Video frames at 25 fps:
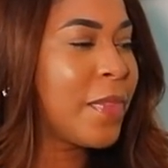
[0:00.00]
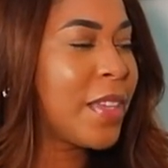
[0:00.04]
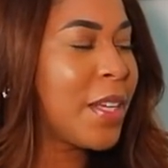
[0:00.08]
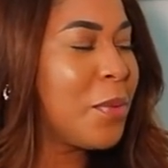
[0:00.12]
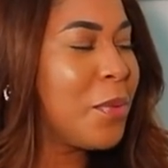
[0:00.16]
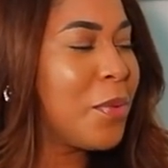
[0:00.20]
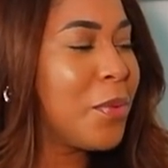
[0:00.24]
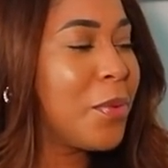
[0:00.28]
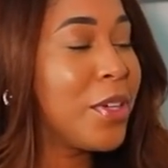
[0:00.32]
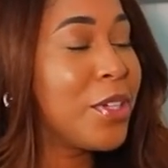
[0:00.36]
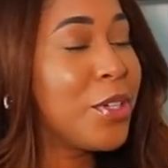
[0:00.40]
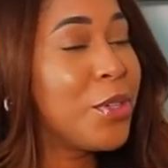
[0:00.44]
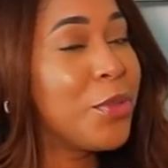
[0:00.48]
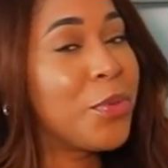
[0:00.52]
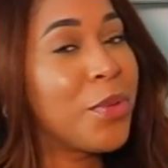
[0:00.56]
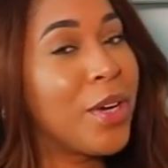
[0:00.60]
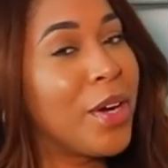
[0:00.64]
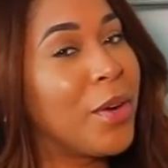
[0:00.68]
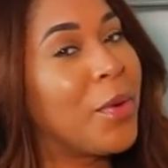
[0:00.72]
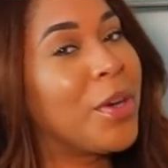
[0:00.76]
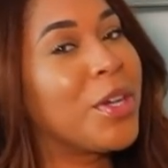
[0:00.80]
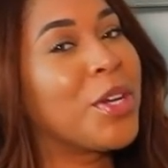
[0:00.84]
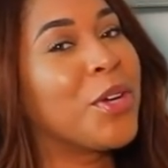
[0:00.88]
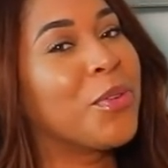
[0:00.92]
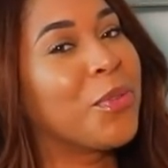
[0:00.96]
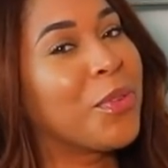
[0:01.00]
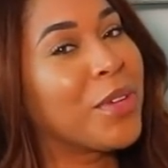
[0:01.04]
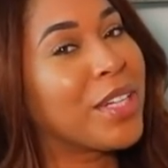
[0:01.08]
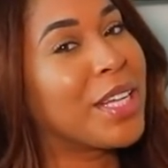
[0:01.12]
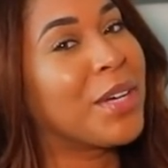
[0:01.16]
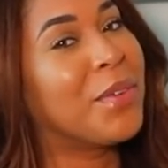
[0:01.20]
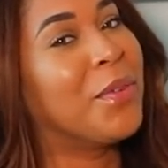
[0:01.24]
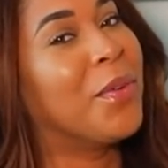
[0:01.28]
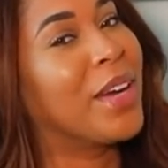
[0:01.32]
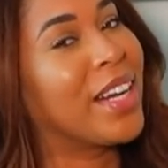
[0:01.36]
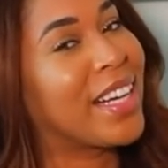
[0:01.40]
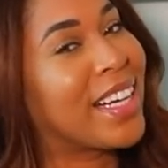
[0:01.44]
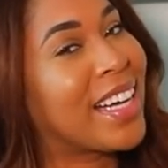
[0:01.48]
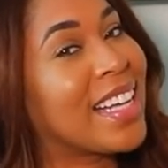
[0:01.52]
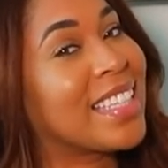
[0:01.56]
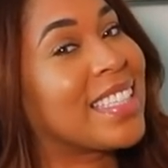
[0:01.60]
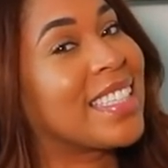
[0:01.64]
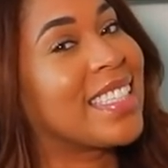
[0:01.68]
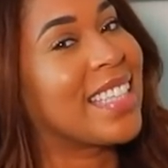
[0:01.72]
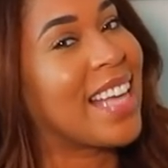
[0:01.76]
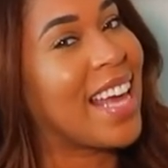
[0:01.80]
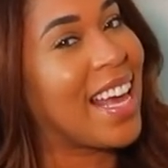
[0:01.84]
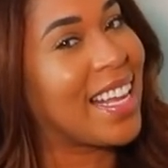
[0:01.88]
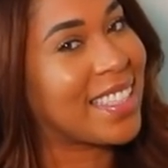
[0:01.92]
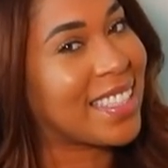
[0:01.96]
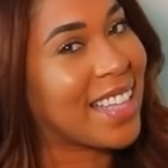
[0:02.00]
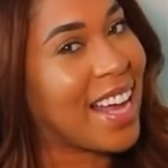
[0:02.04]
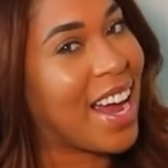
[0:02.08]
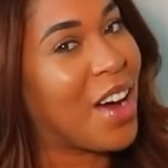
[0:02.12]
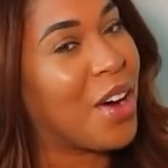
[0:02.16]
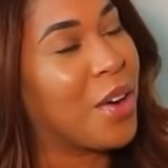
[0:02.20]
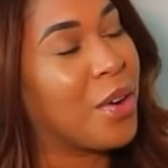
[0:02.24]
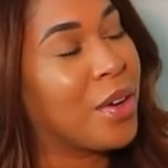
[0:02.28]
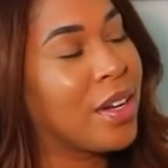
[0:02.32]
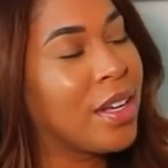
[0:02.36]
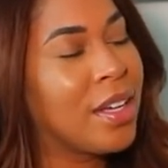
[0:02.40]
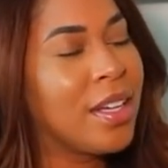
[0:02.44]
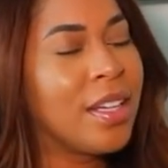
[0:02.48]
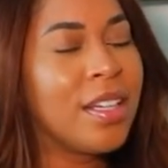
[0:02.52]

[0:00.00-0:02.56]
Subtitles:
When you really want to cut his ass out,